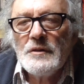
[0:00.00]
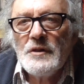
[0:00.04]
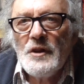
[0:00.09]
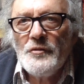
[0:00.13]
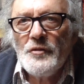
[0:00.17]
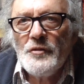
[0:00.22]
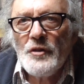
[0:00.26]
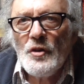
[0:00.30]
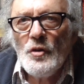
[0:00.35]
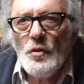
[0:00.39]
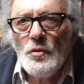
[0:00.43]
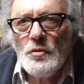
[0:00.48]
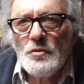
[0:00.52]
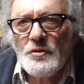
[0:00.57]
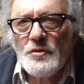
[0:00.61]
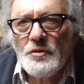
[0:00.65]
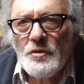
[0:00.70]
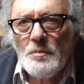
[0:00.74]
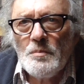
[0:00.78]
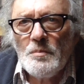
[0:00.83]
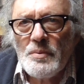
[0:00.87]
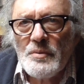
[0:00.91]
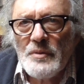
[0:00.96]
difficult
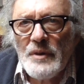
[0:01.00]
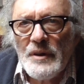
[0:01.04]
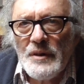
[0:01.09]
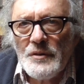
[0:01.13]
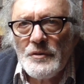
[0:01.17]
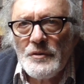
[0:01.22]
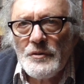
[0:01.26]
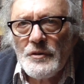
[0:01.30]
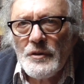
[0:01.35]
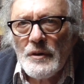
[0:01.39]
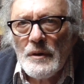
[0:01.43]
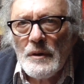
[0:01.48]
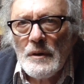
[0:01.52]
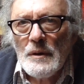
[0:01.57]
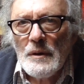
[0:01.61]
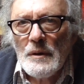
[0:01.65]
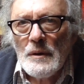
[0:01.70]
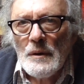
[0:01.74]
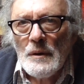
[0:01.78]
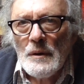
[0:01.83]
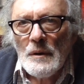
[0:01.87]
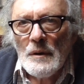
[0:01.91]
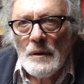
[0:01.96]
to print
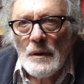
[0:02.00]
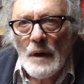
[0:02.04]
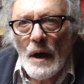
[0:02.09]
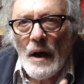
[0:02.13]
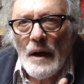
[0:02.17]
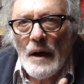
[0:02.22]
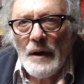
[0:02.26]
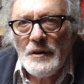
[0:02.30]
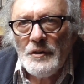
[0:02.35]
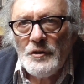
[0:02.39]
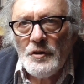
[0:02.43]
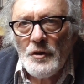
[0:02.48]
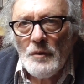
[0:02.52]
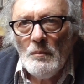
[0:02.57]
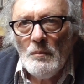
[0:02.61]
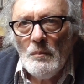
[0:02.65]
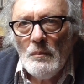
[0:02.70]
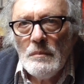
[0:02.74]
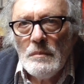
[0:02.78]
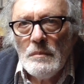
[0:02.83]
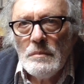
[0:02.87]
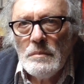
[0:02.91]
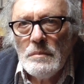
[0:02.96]

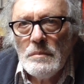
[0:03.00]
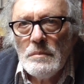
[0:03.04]
item,